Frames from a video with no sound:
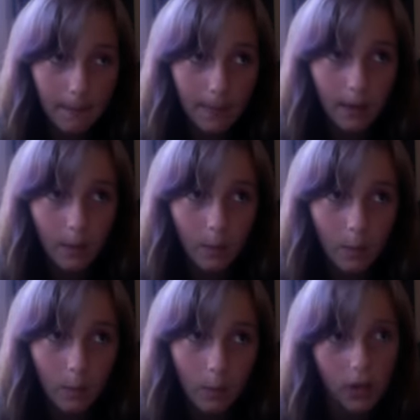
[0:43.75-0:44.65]
I don't
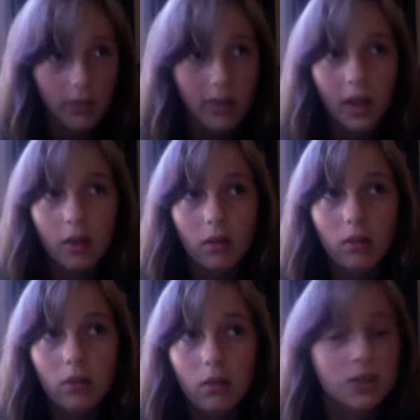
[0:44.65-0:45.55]
wear that.
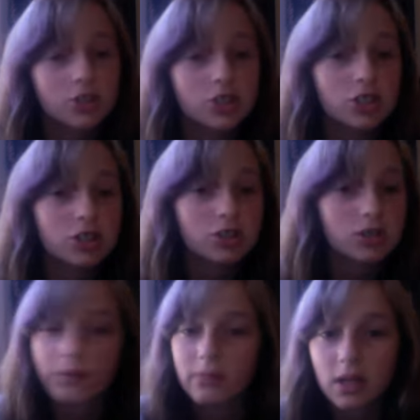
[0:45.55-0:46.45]
Actually,
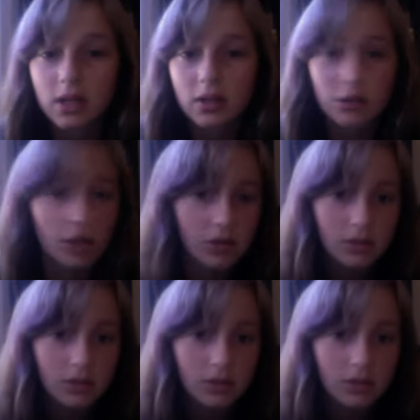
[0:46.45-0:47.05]
never mind,